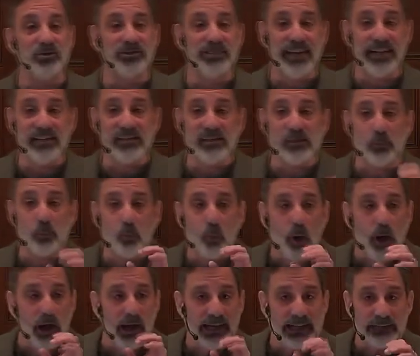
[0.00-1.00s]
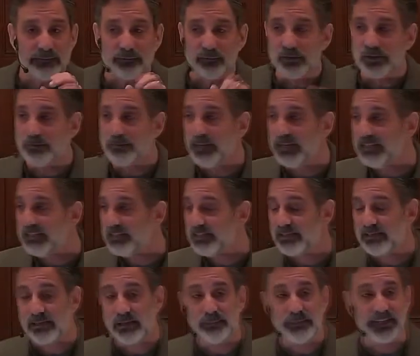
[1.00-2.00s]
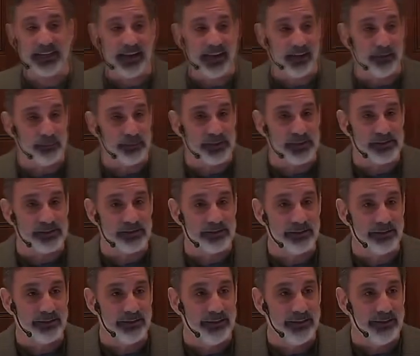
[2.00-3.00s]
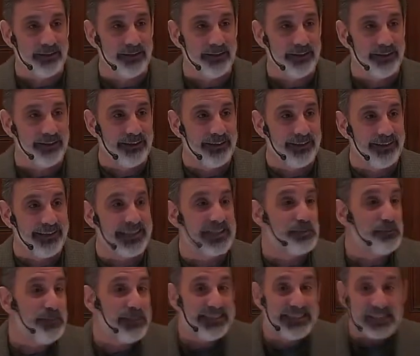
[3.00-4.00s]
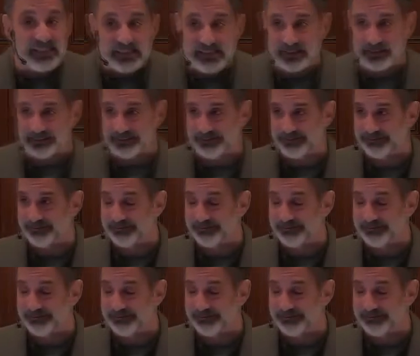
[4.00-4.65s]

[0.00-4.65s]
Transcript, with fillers: take some wine for his many stomach ailments. It's medicinal.